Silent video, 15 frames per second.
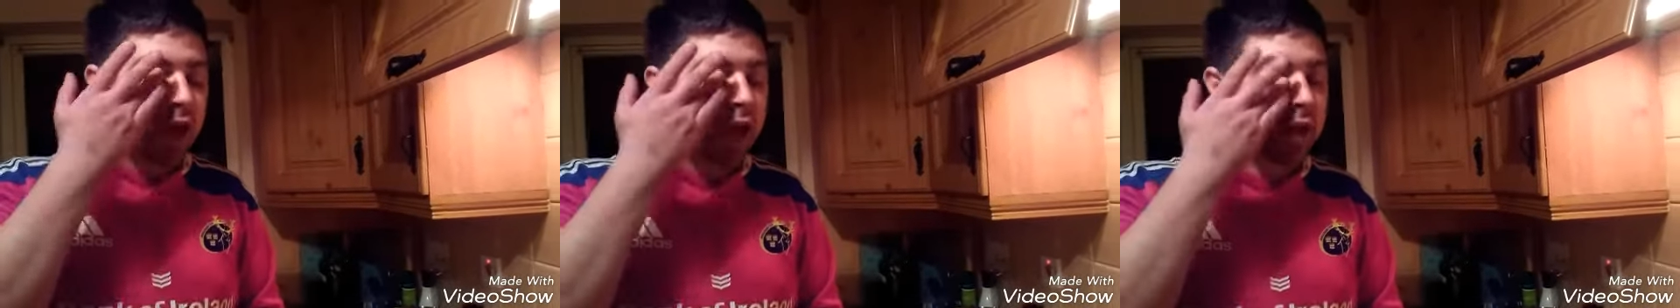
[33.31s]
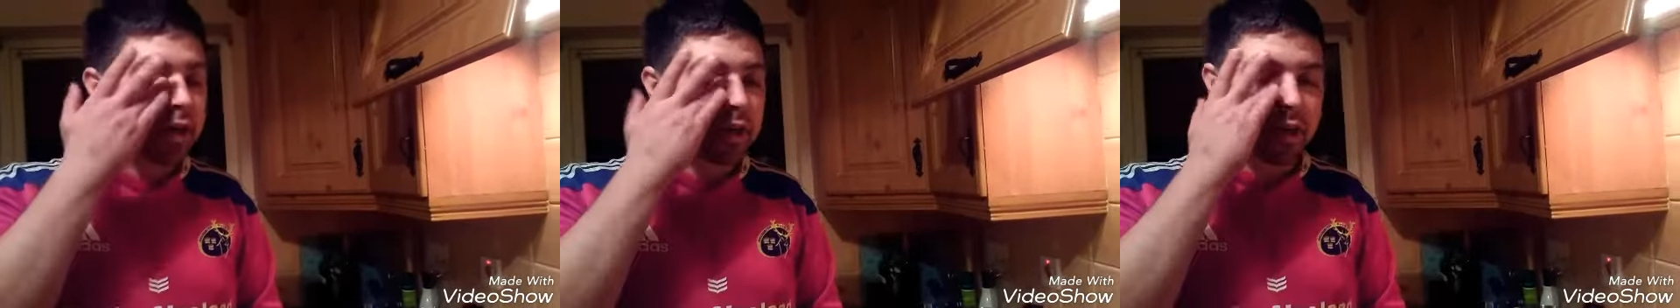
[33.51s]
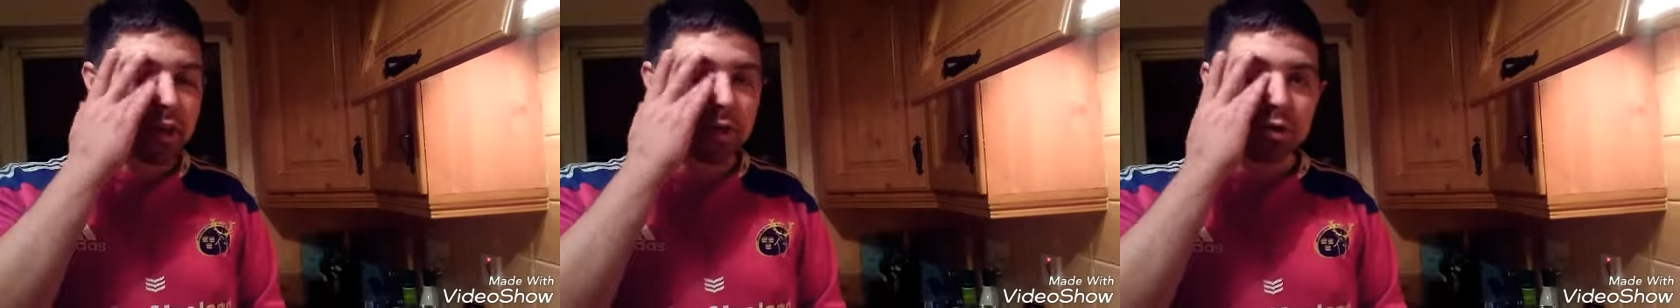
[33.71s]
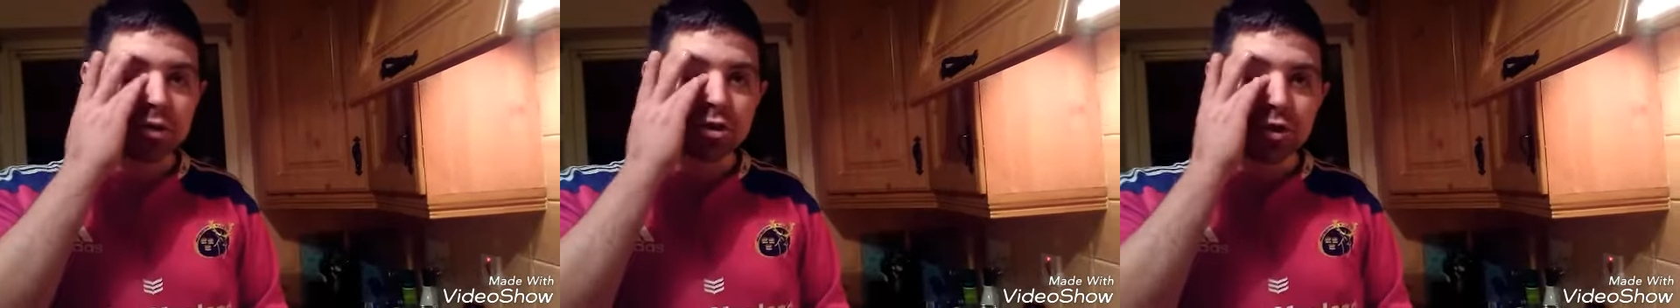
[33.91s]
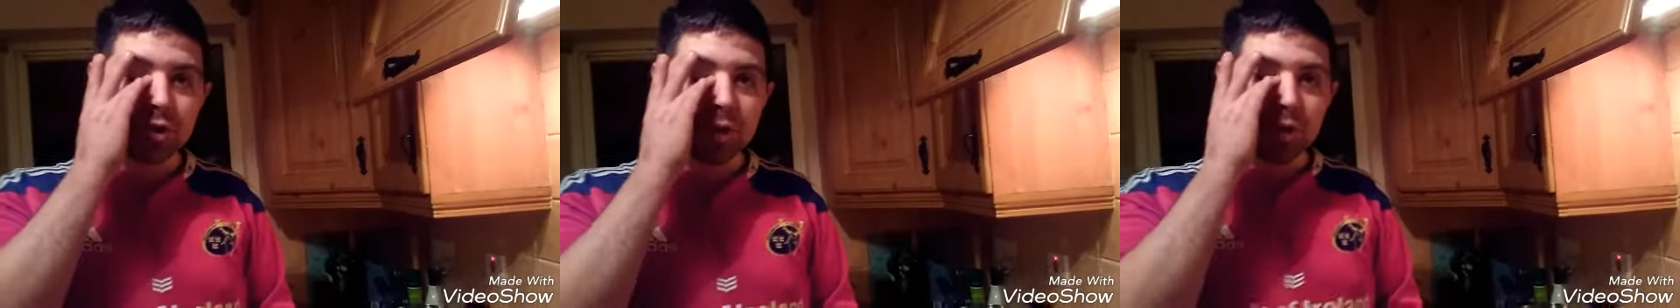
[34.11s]
and I'm going
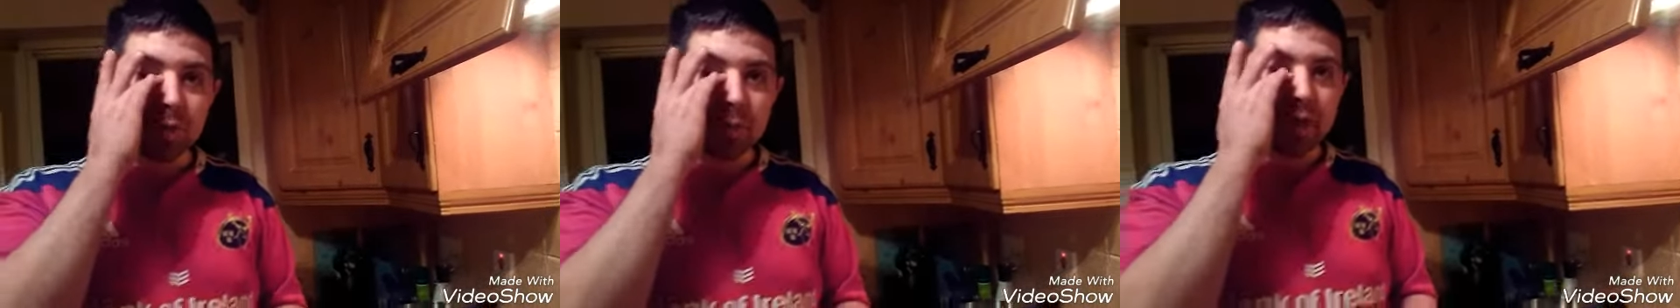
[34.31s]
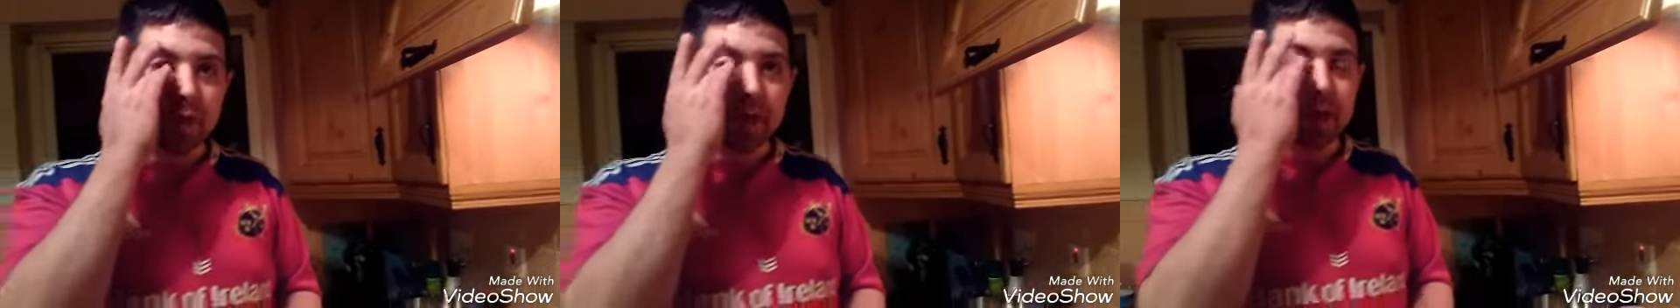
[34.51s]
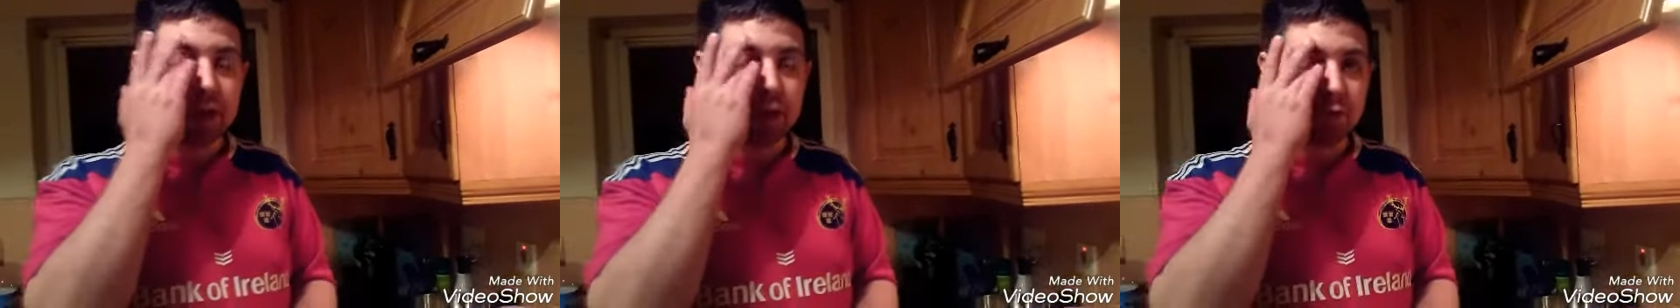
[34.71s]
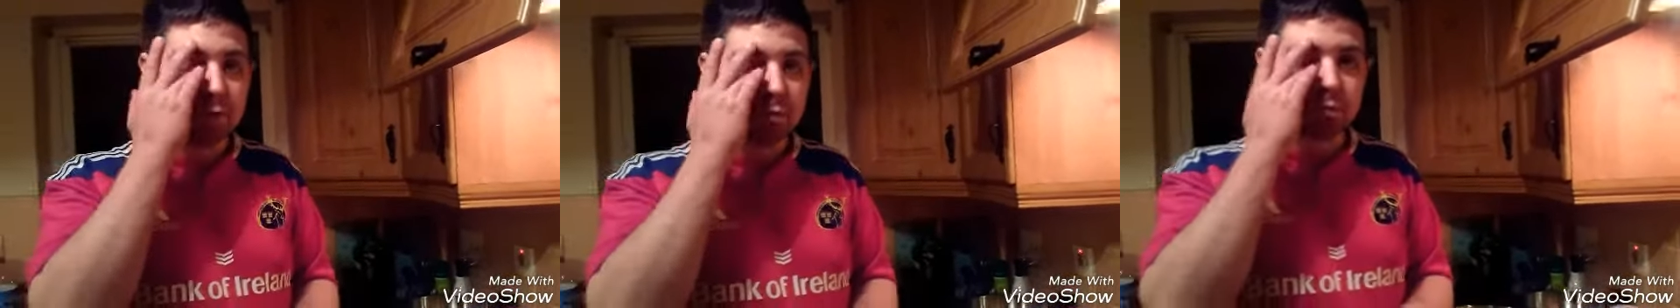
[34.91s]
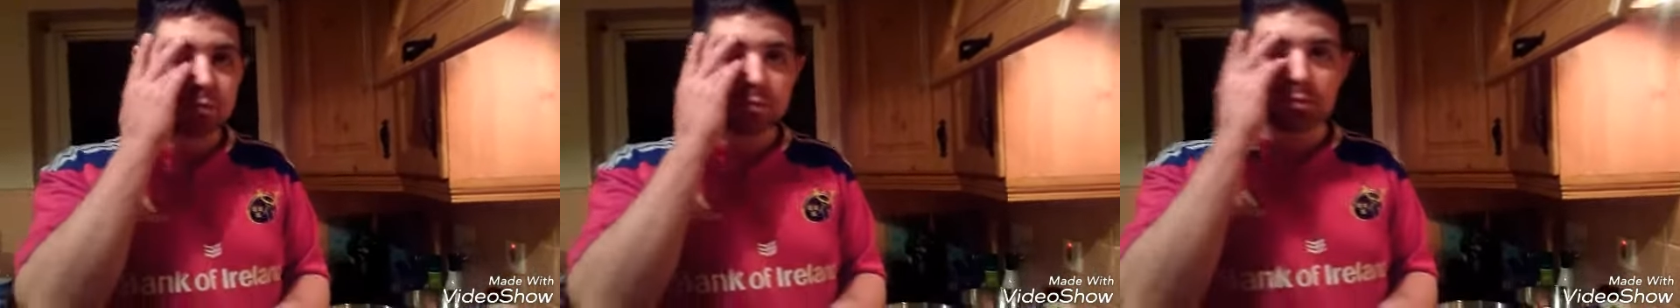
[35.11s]
to show you how to make that
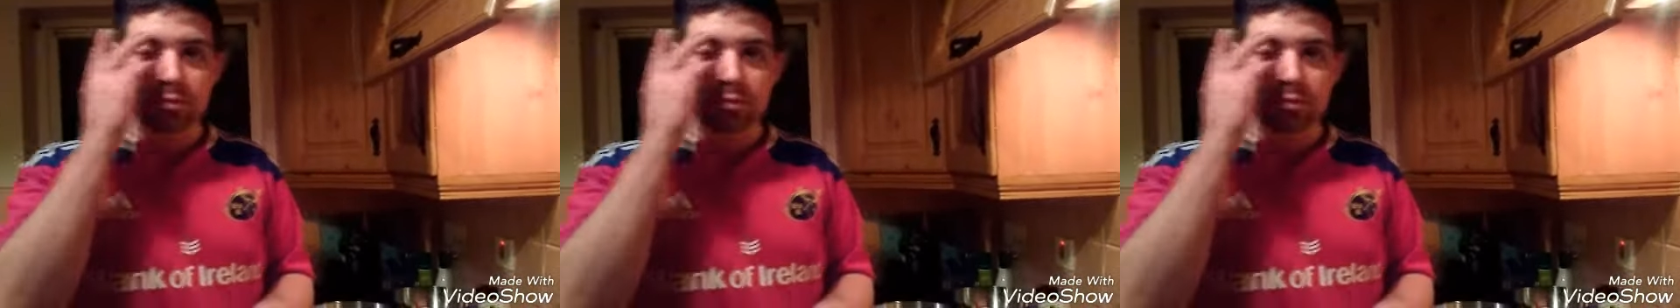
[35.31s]
now.